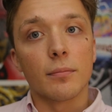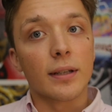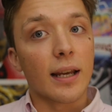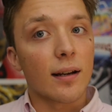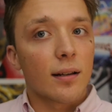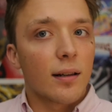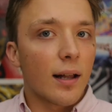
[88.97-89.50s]

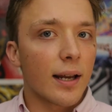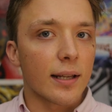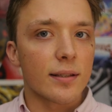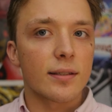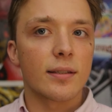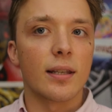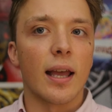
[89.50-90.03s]
get
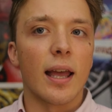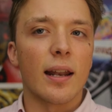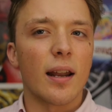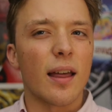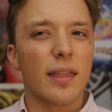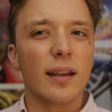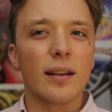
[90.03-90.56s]
clients, and
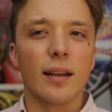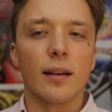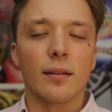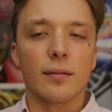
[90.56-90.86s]
I think